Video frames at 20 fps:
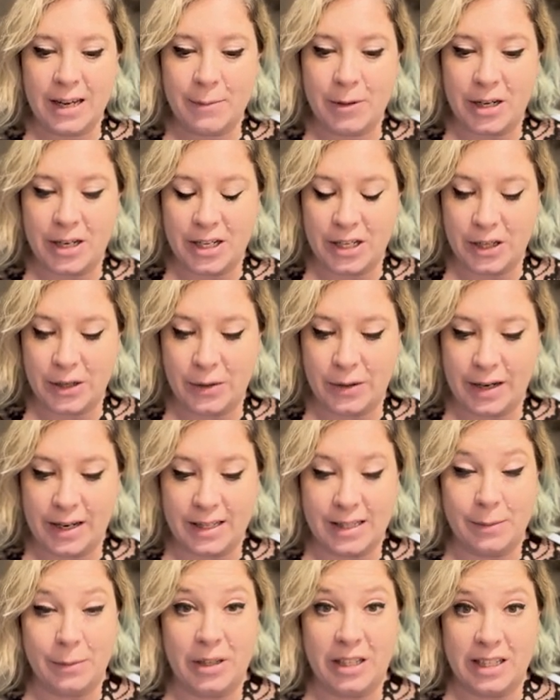I'm going to do is
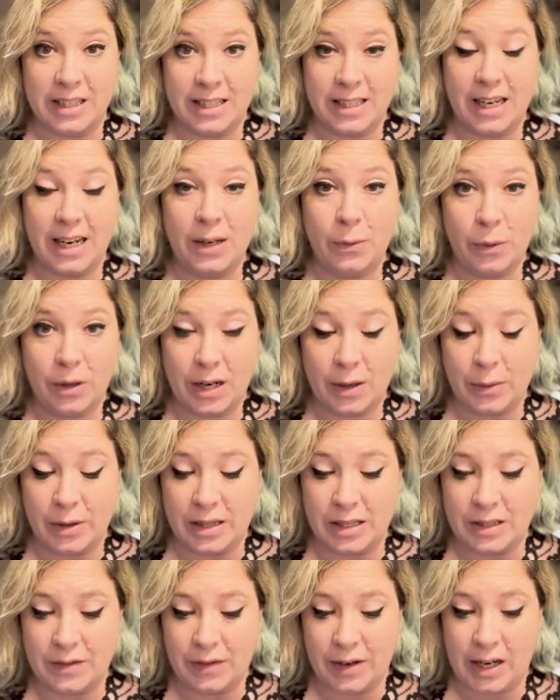I'm going to decide where I want
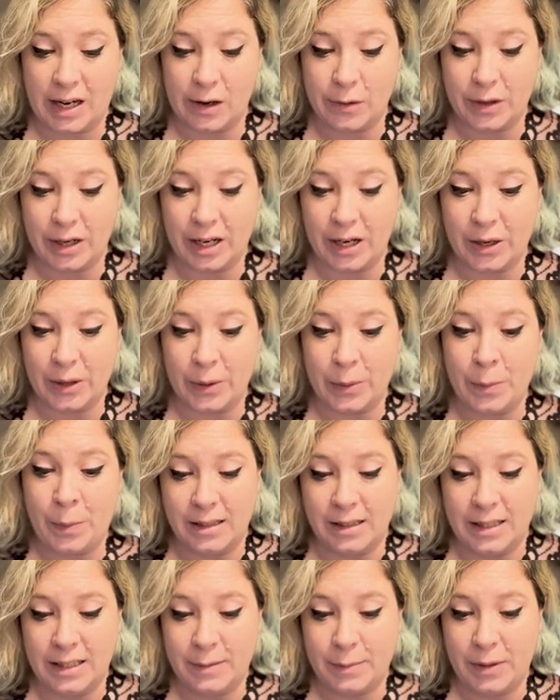this video to go.
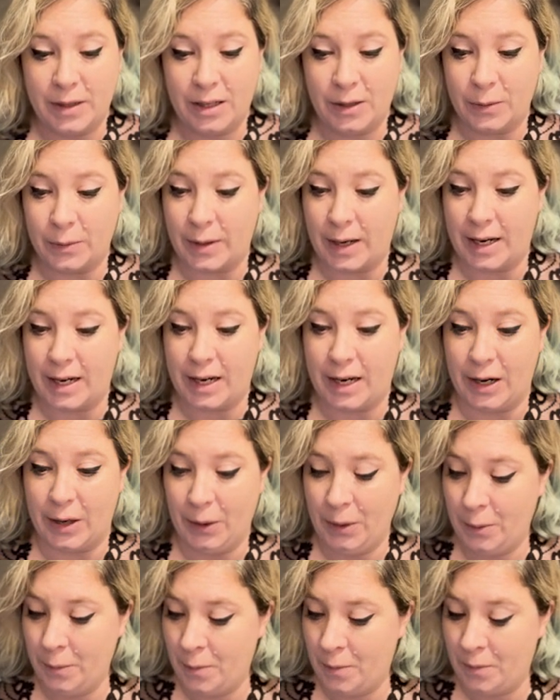Let's put it right here.